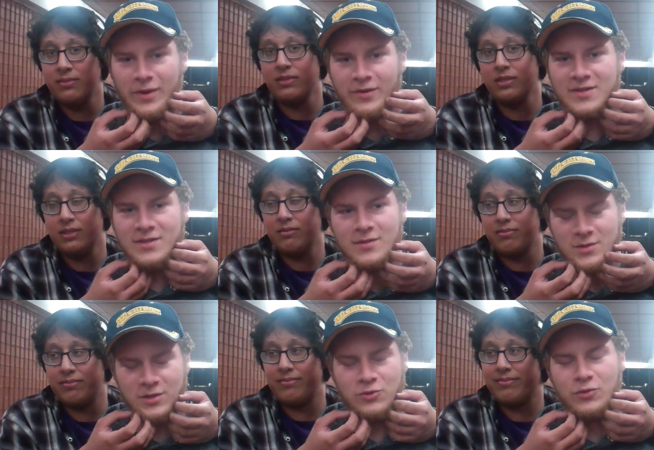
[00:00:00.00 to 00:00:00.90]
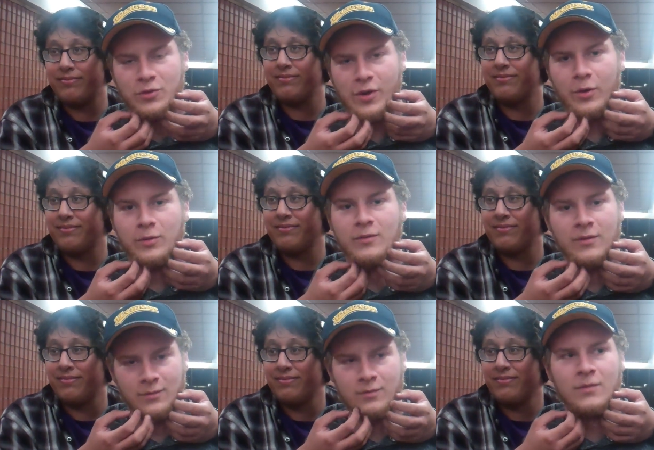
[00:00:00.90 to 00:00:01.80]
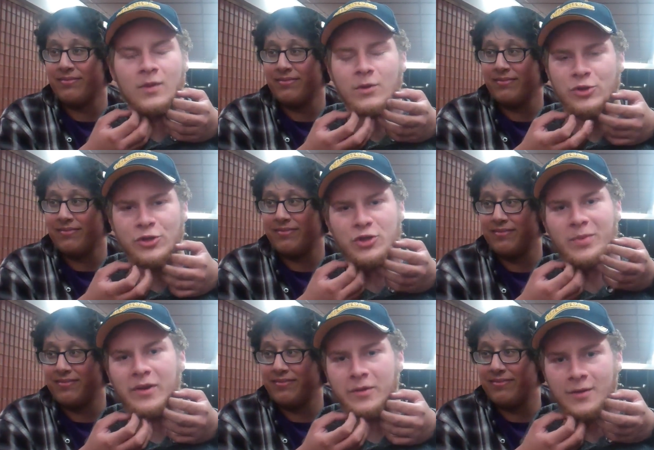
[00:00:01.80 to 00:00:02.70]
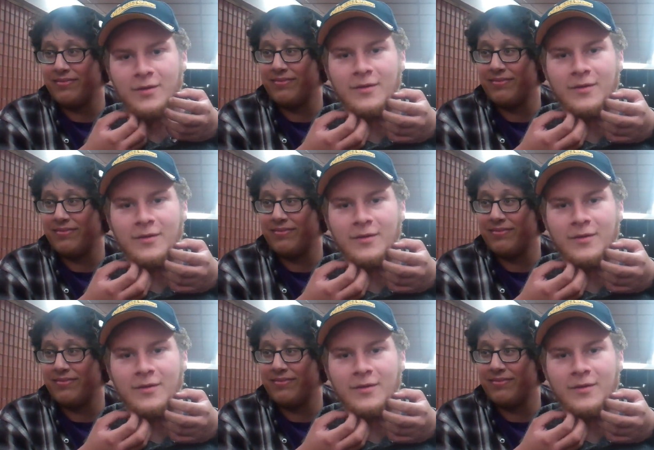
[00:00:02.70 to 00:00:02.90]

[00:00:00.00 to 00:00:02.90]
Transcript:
Speaker 1: of beards. It's true-grown ginger beard.